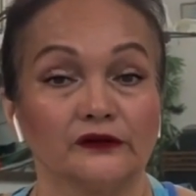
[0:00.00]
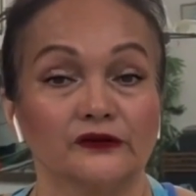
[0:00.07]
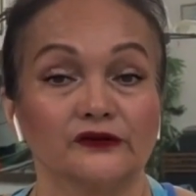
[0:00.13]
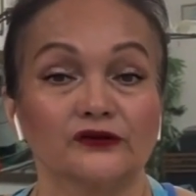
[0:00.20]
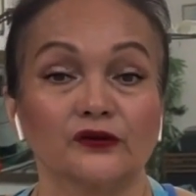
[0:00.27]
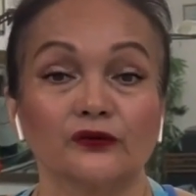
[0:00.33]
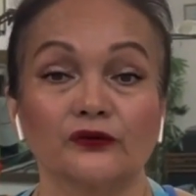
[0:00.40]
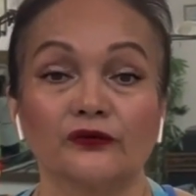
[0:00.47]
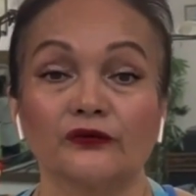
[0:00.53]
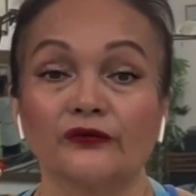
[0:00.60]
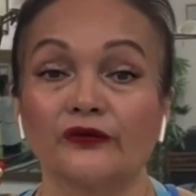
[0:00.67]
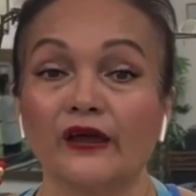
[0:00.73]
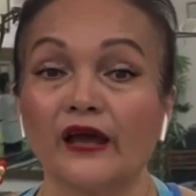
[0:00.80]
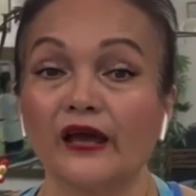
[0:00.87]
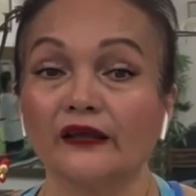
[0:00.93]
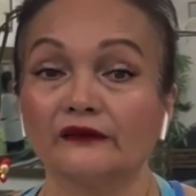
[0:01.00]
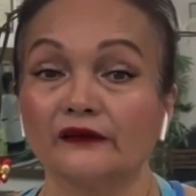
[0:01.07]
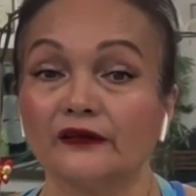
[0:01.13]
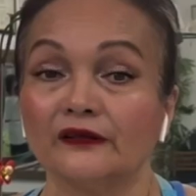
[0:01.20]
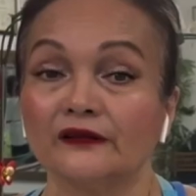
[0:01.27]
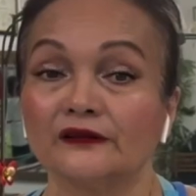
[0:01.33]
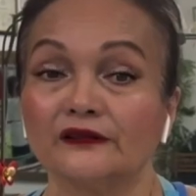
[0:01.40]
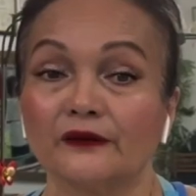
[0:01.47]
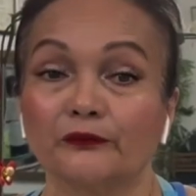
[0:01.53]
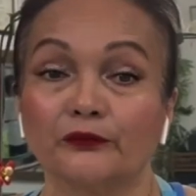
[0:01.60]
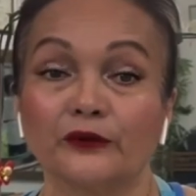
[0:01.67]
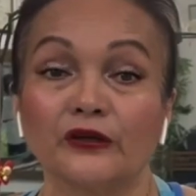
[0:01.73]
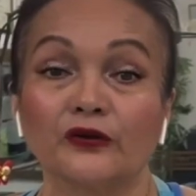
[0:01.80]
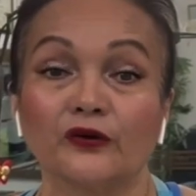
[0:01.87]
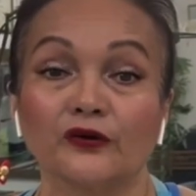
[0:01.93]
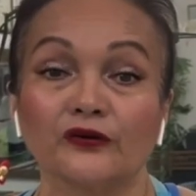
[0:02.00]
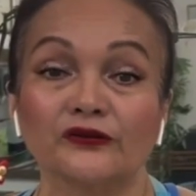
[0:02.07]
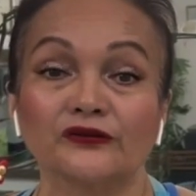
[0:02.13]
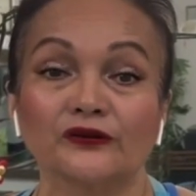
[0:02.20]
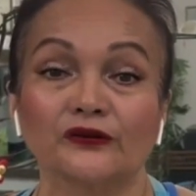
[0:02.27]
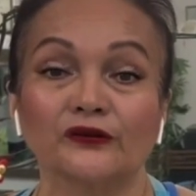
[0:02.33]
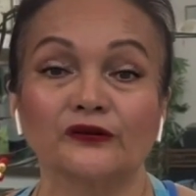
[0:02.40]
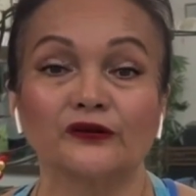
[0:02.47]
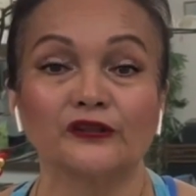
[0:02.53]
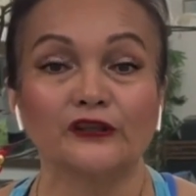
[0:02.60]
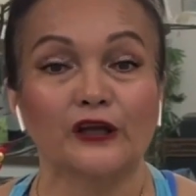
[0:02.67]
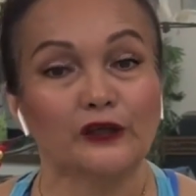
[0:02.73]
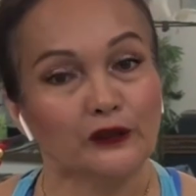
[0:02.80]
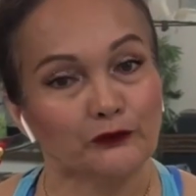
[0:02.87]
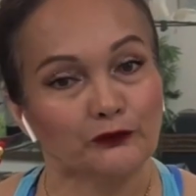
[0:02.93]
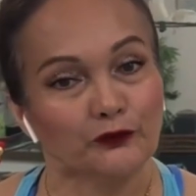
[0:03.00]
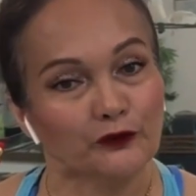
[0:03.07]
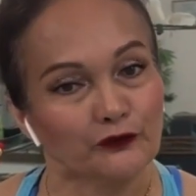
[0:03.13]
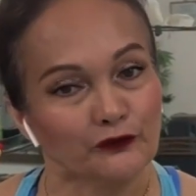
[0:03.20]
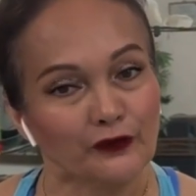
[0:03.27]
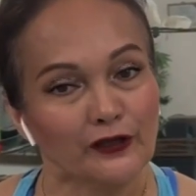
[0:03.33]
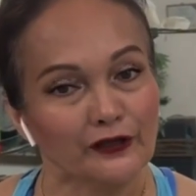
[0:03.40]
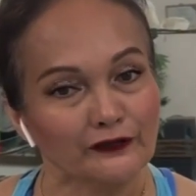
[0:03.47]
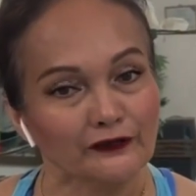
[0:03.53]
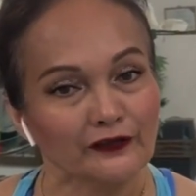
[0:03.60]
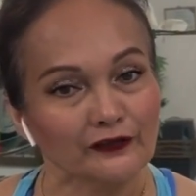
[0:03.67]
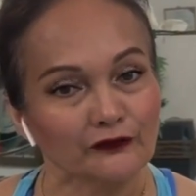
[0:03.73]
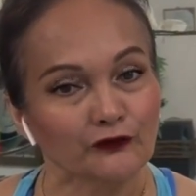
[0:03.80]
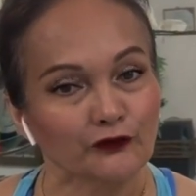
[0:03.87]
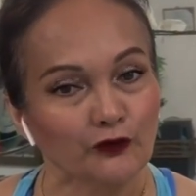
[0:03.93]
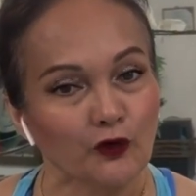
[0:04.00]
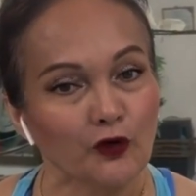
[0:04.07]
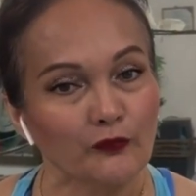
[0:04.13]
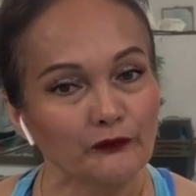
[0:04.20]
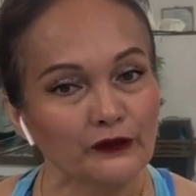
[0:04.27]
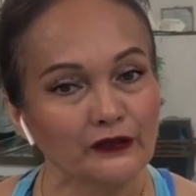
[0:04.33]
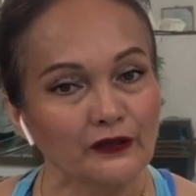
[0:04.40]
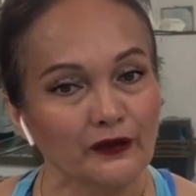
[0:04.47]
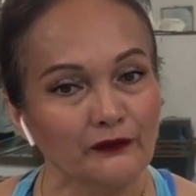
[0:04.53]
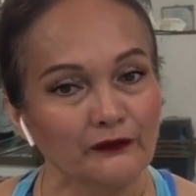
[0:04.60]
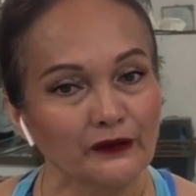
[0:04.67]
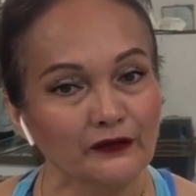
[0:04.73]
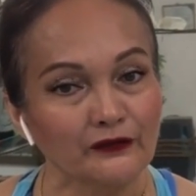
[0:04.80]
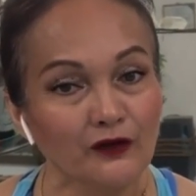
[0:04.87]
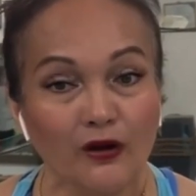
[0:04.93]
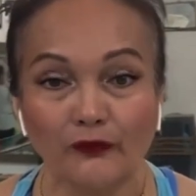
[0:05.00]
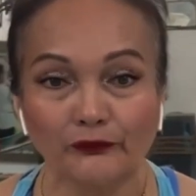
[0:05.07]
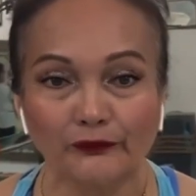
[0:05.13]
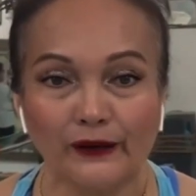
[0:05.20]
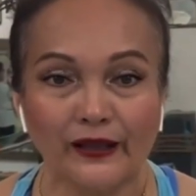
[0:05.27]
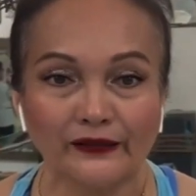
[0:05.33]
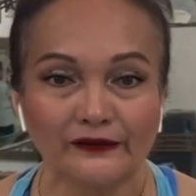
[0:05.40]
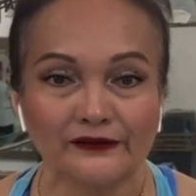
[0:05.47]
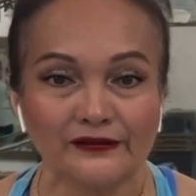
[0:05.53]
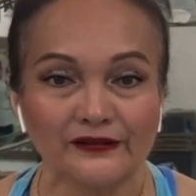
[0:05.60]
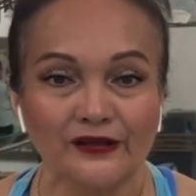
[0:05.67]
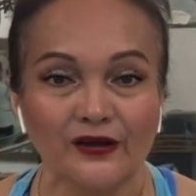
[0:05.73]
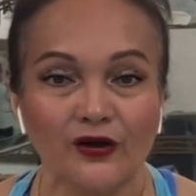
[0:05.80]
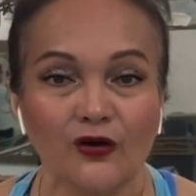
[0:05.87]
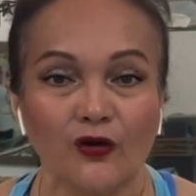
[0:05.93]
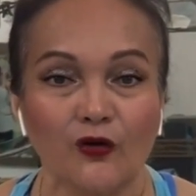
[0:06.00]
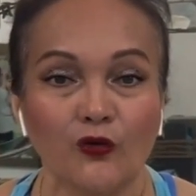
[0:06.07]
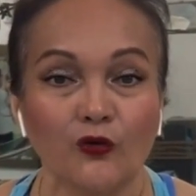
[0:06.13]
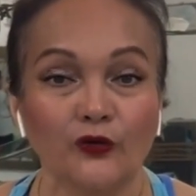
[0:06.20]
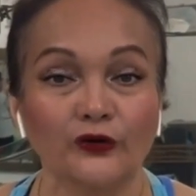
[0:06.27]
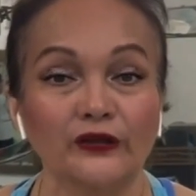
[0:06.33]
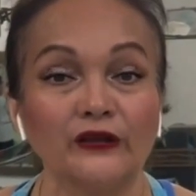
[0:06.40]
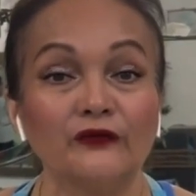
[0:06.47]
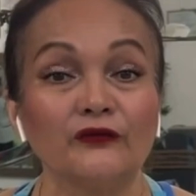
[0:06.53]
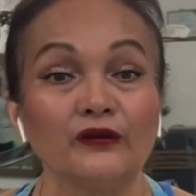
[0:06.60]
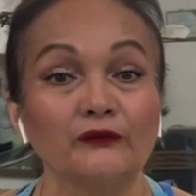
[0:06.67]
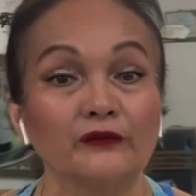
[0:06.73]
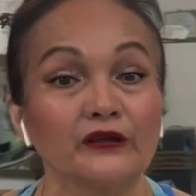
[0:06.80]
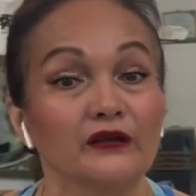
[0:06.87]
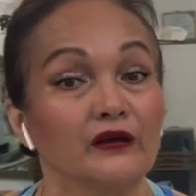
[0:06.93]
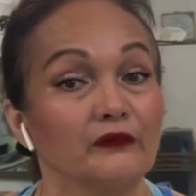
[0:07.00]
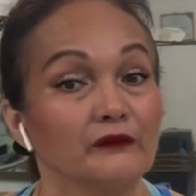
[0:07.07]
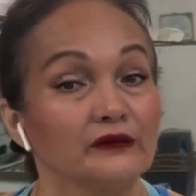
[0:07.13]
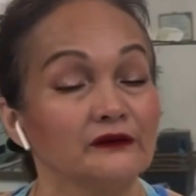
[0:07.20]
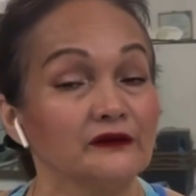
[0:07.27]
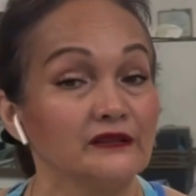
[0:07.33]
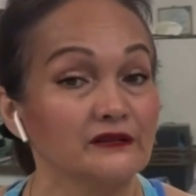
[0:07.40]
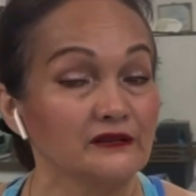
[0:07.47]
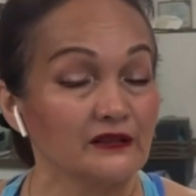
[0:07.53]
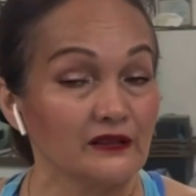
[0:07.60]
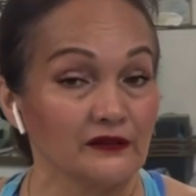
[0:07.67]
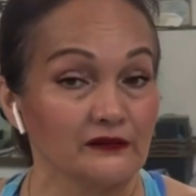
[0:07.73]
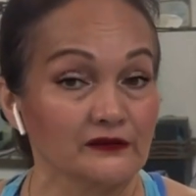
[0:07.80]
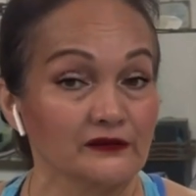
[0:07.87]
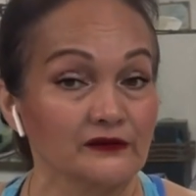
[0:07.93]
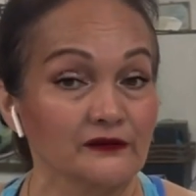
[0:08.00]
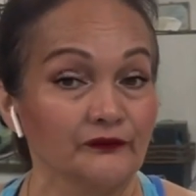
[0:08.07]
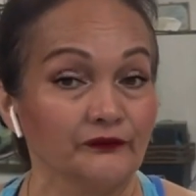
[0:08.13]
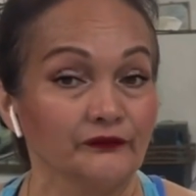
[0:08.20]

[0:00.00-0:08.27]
So that is a precursor that I can prevent it from becoming complex or even become a disease.